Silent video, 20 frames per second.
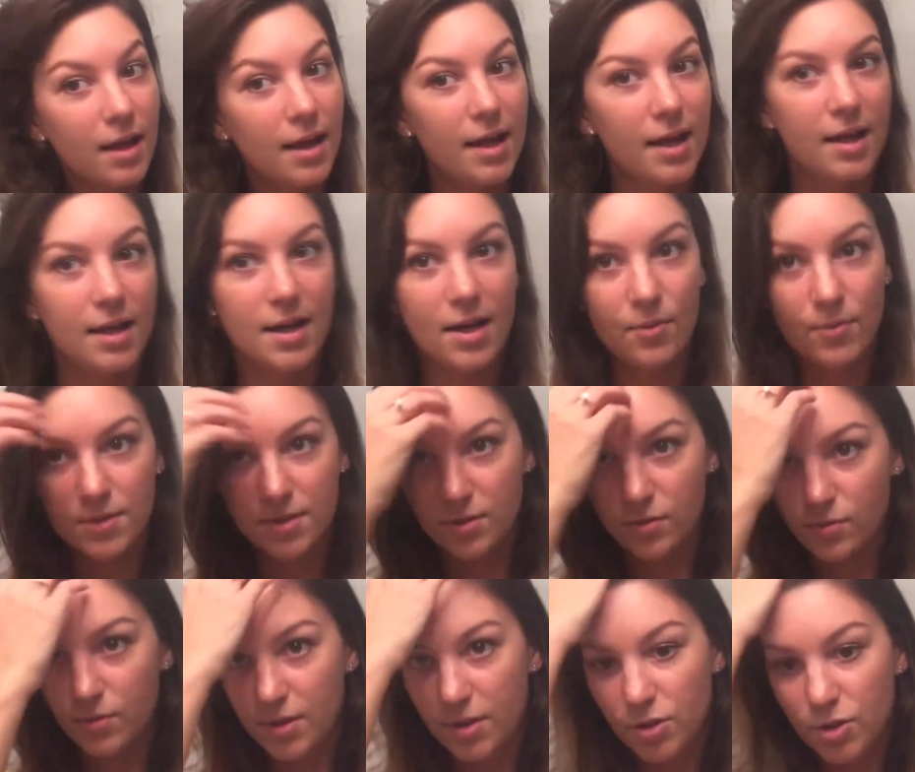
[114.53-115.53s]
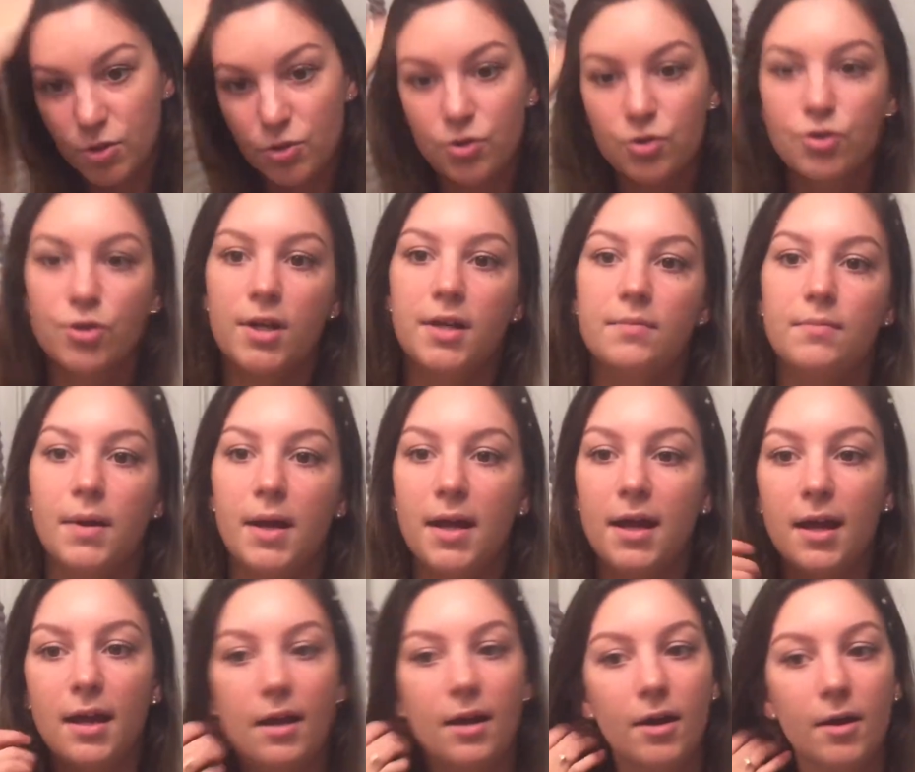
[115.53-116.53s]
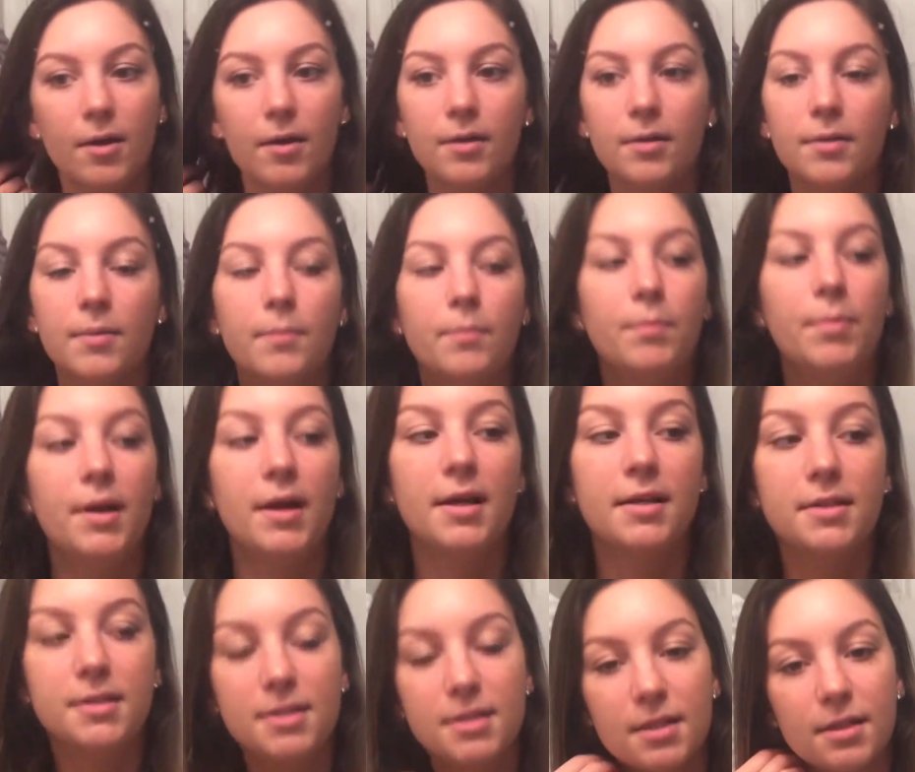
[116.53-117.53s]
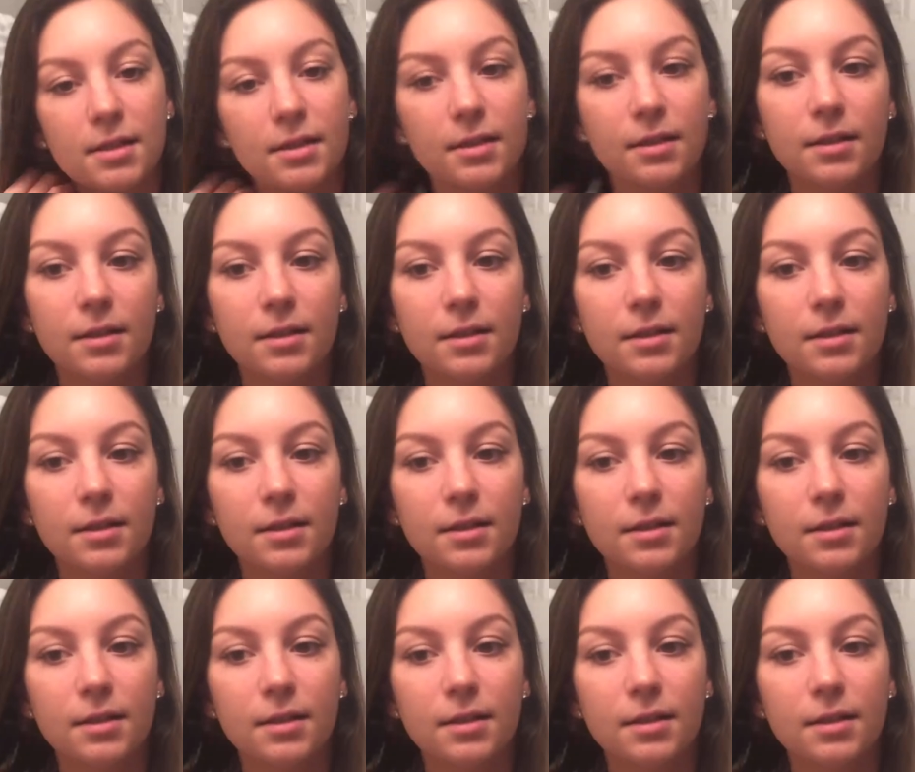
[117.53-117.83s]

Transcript: And I was going to straighten my hair, but